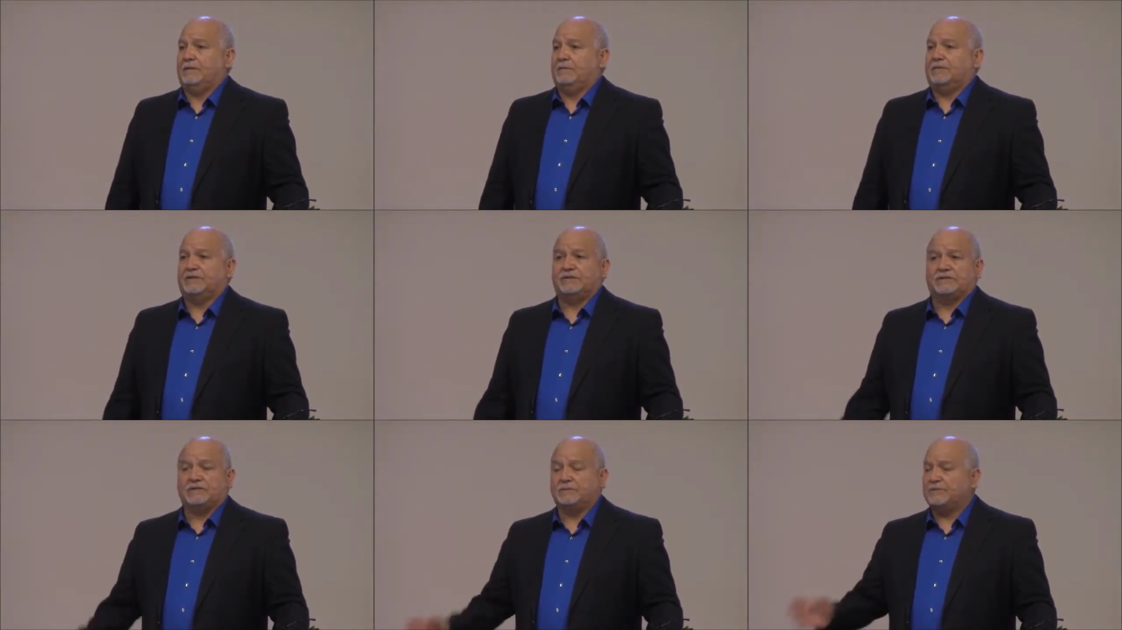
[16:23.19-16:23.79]
But
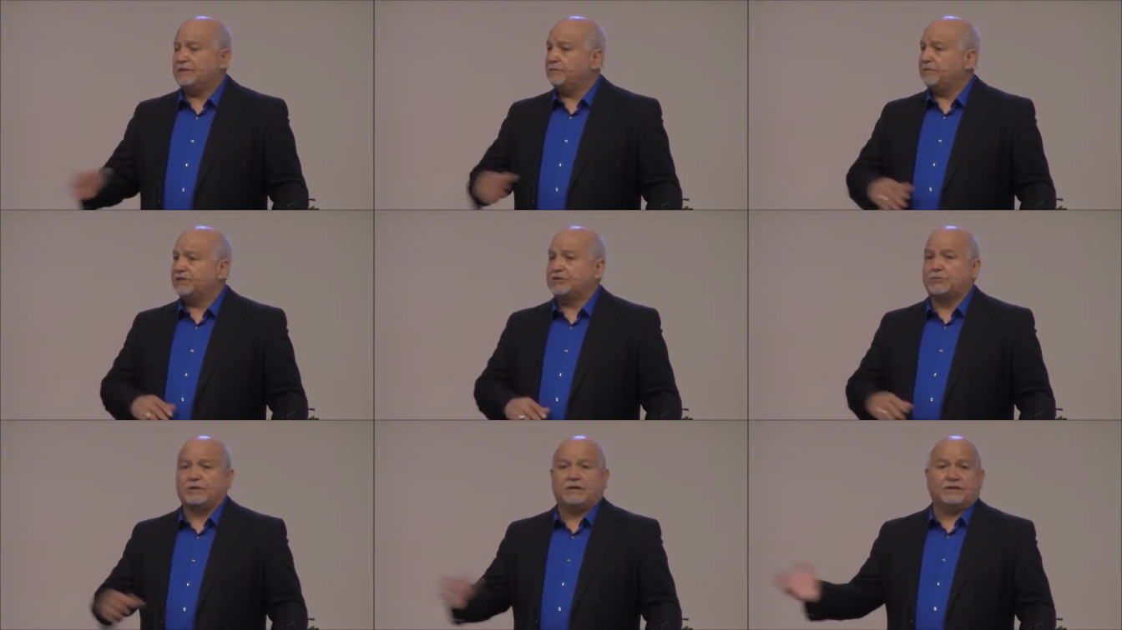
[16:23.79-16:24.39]
there's something
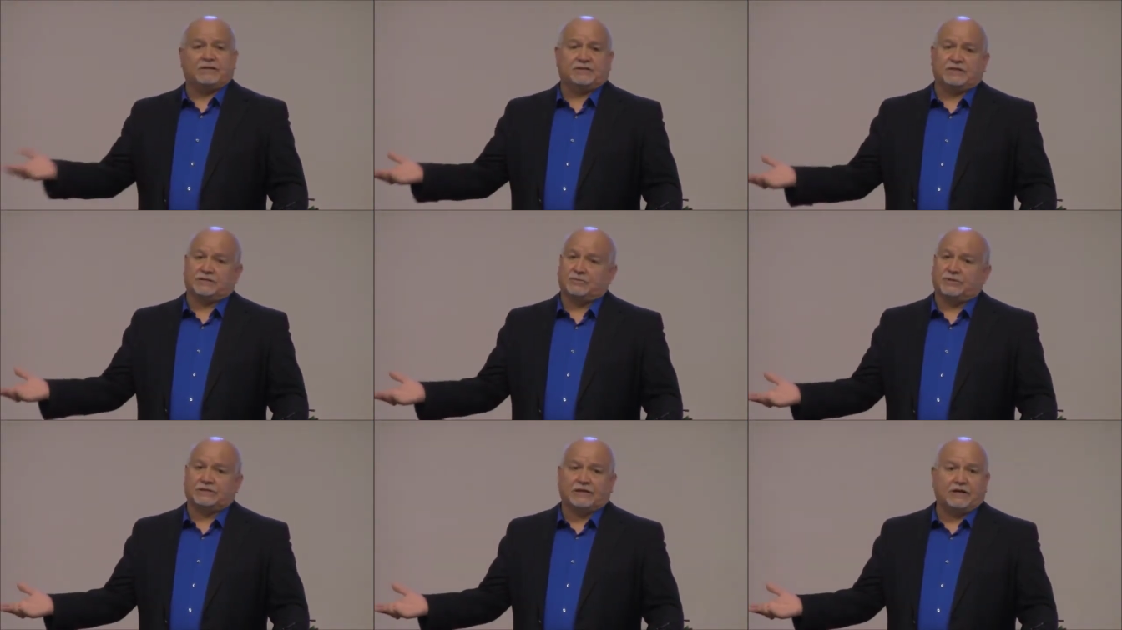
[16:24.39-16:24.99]
much greater than
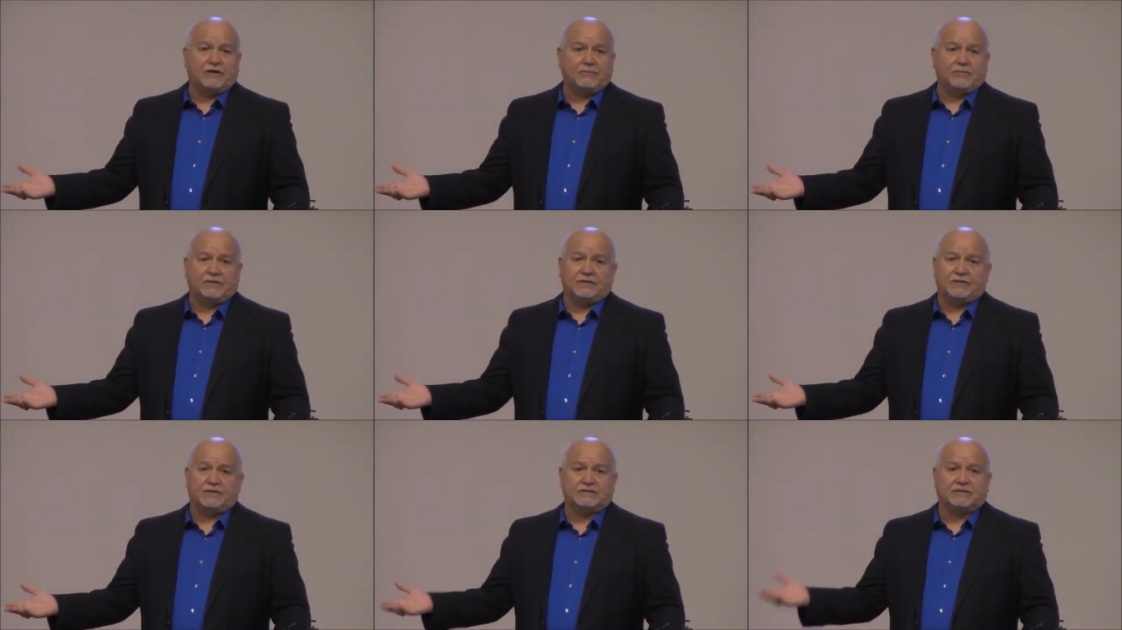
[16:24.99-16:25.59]
just
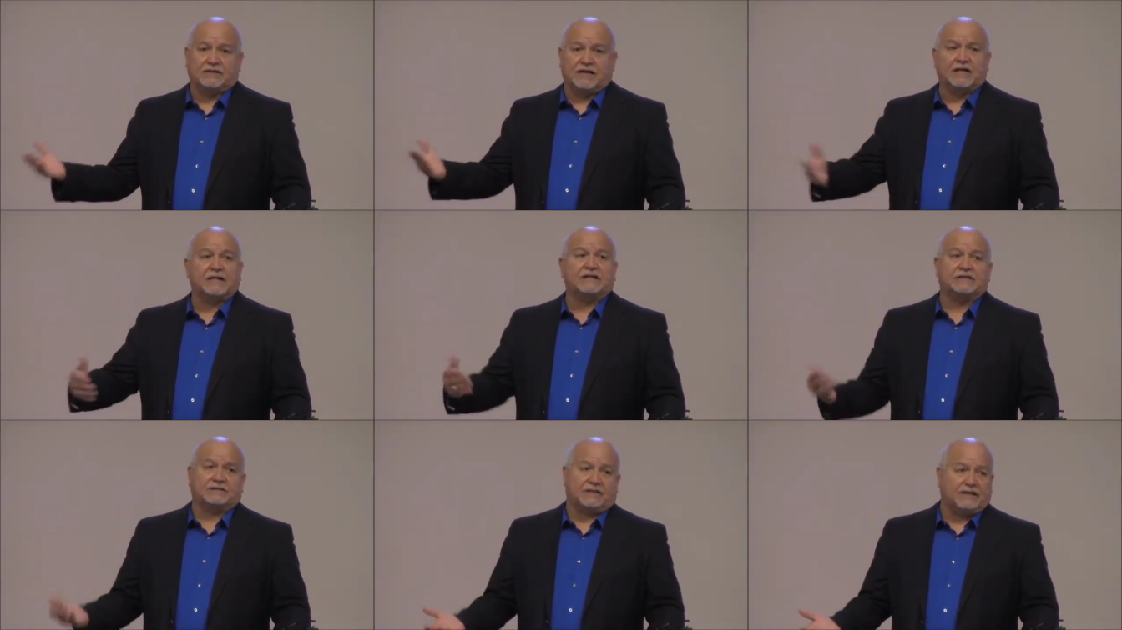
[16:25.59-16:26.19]
retirement. It's God
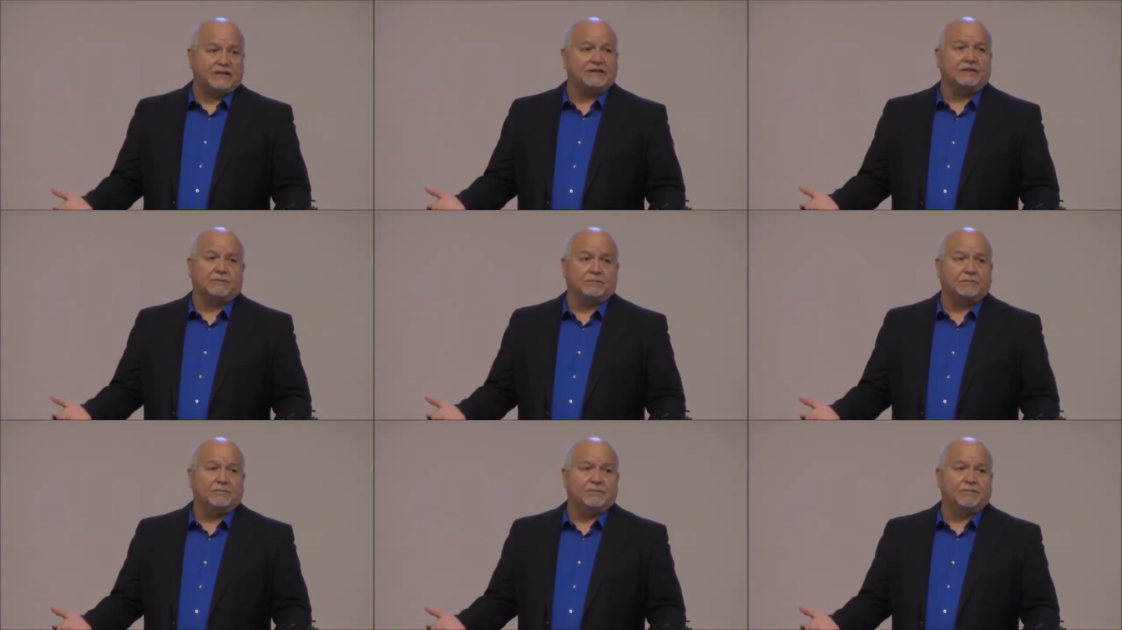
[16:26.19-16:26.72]
and His kingdom,